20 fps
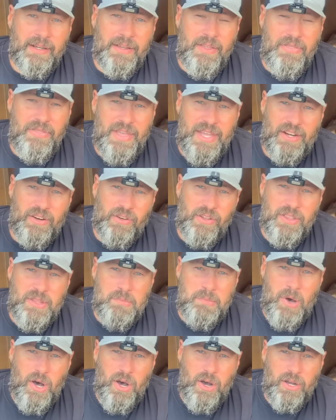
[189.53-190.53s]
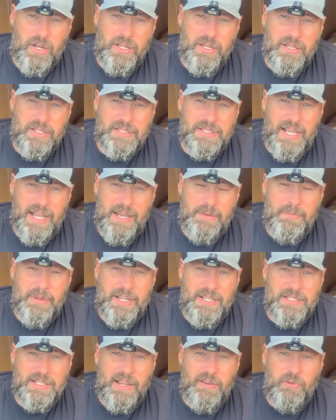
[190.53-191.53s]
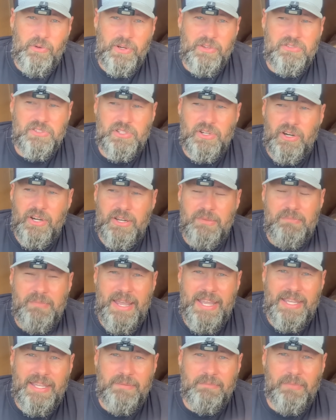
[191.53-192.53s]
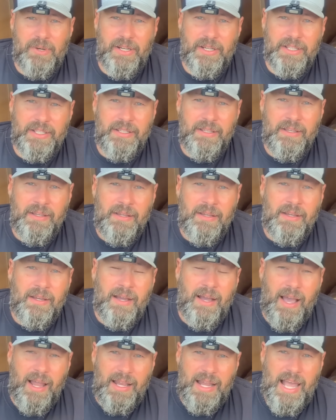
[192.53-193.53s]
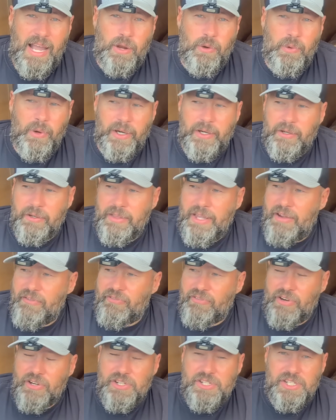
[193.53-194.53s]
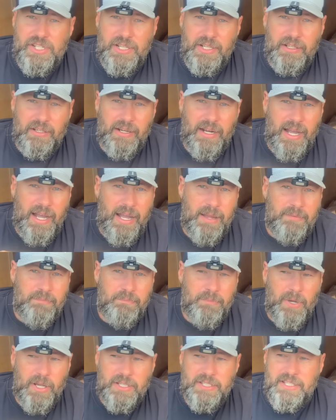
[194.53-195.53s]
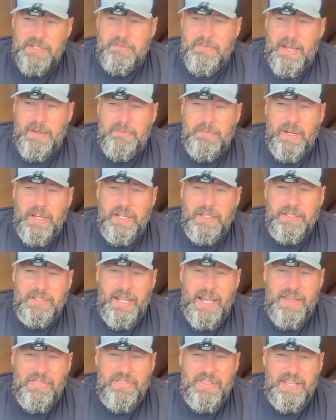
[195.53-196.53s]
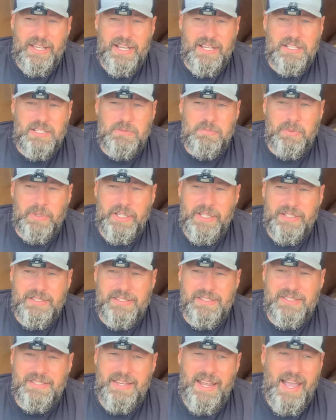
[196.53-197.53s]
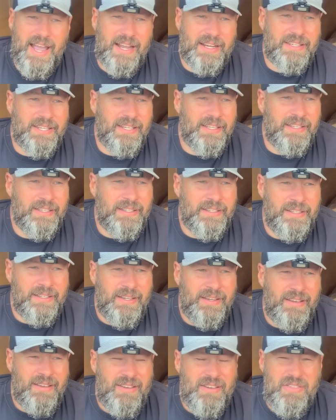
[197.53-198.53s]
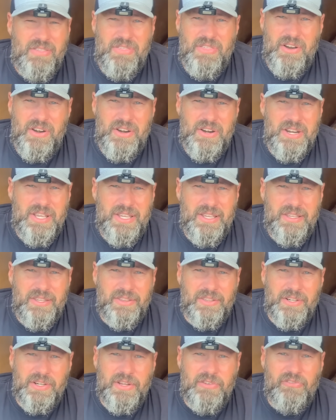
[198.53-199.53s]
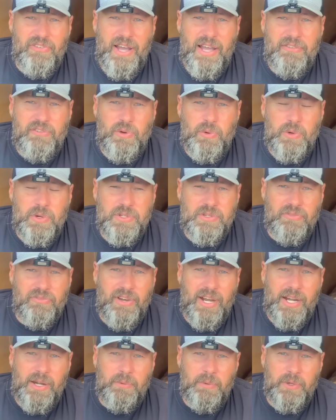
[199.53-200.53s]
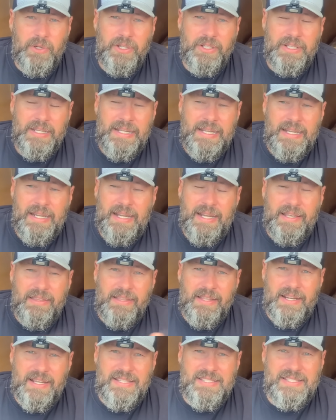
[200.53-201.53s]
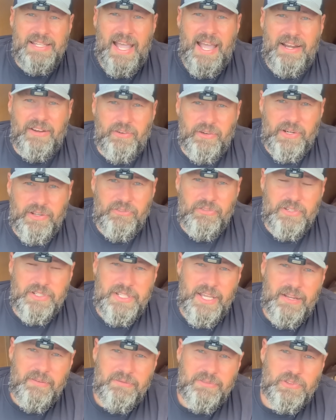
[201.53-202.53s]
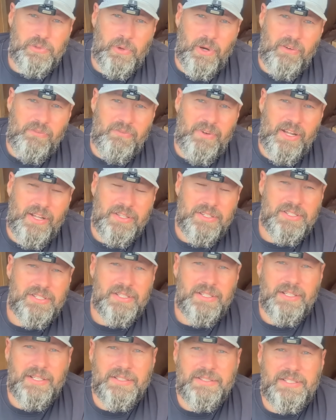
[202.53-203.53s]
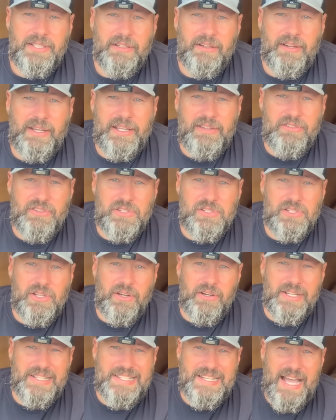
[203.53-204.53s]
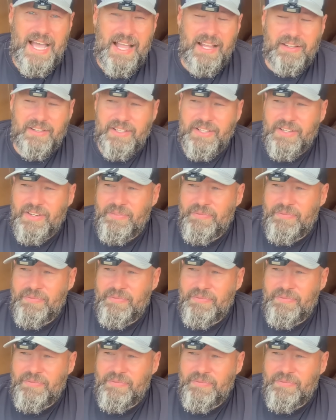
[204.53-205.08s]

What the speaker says: than on the bulk side, because I would have started making money a lot quicker. That first year I busted my butt. I think I split and stacked 35 cords of firewood, and then I sat on it for 10-12 months until I even saw $1.